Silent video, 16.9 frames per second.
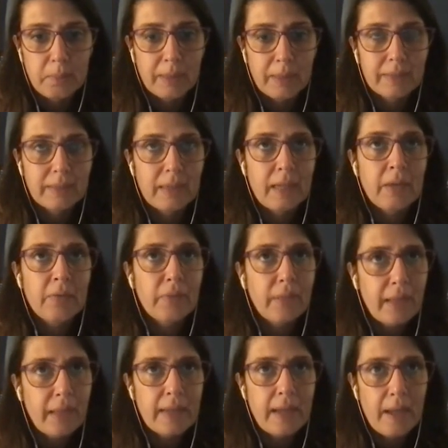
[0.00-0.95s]
But if
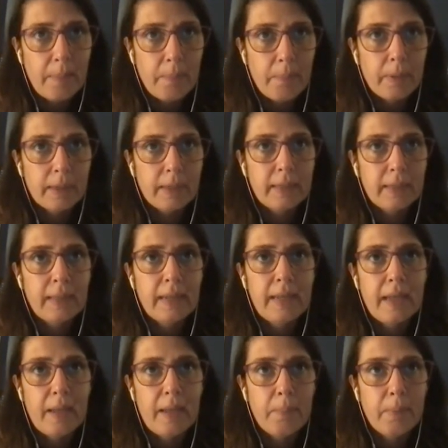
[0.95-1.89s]
they
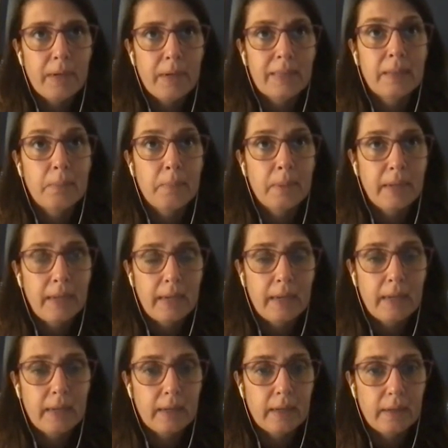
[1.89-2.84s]
happen at the
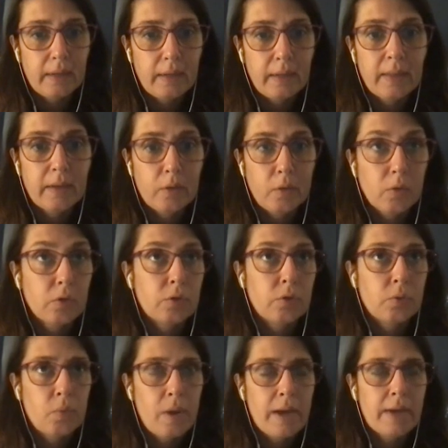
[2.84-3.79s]
beginning in the
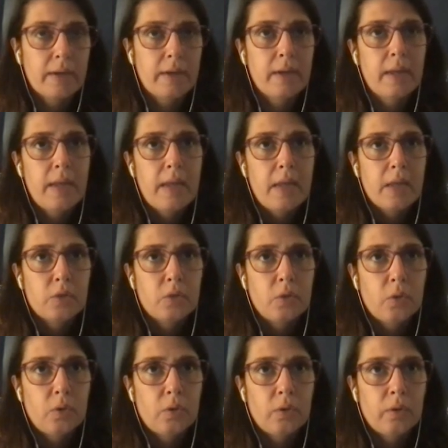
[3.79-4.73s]
course 1.
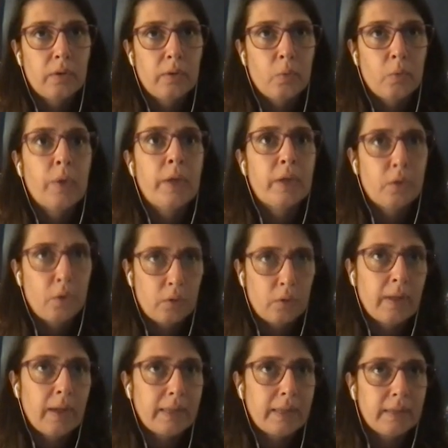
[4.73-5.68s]
So we know
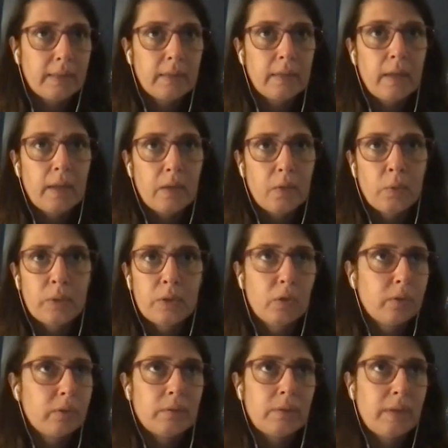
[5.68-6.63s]
that. We
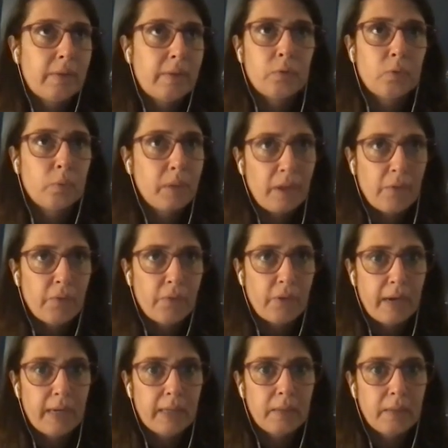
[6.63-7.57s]
don't have to be
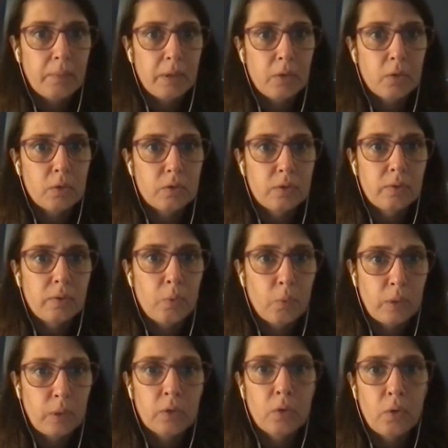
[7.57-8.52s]
afraid because
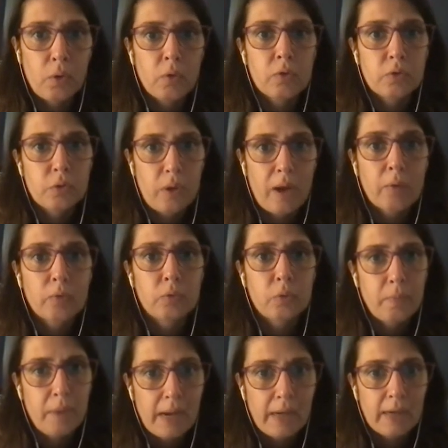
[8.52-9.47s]
we know also how
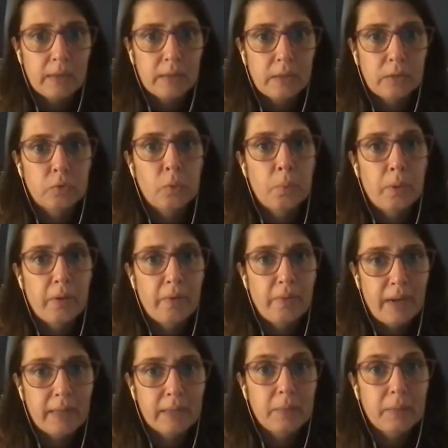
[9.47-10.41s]
to manage and to
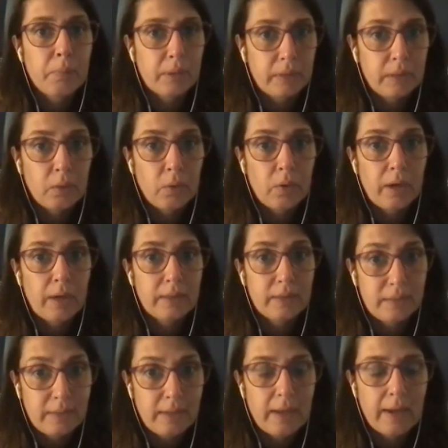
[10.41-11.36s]
prevent, in particular,
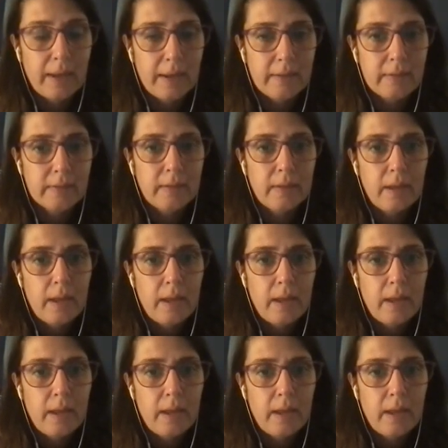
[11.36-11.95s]
CLS.